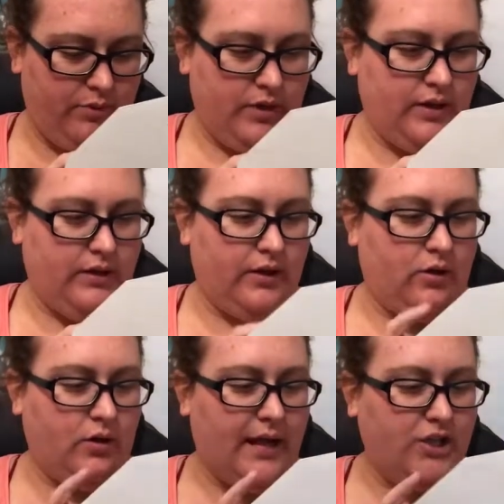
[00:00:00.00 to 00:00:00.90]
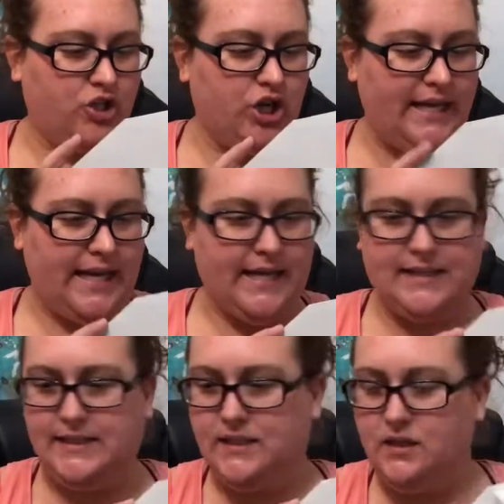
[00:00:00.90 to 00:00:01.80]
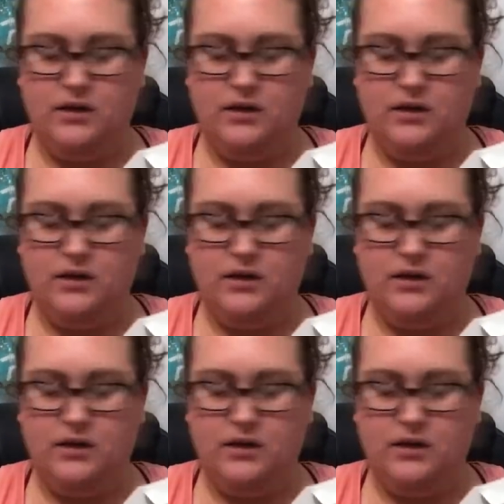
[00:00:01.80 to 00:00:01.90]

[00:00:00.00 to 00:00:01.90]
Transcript: put little like trinkets.